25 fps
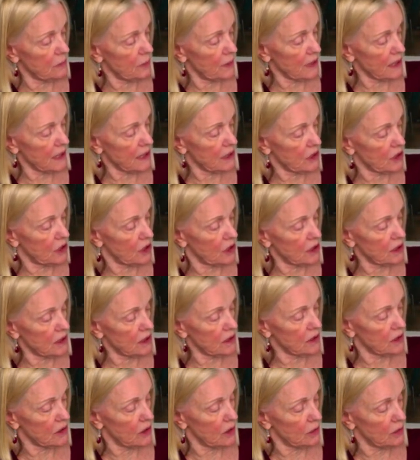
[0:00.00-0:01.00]
but I
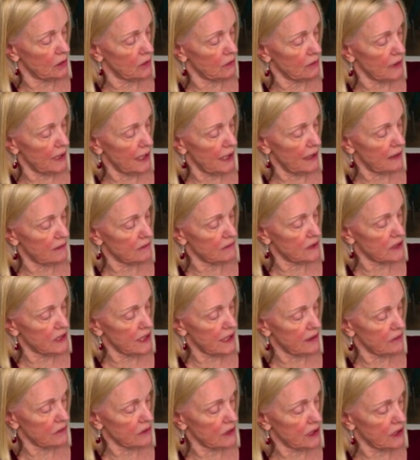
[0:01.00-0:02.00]
couldn't go around
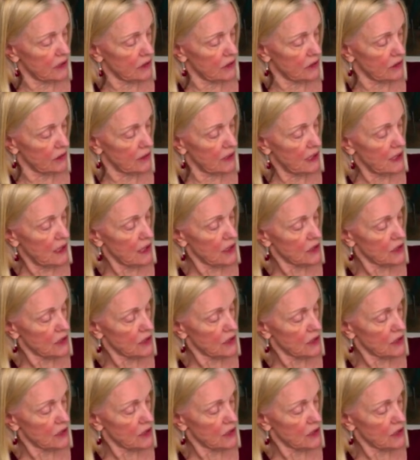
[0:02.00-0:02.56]
down here.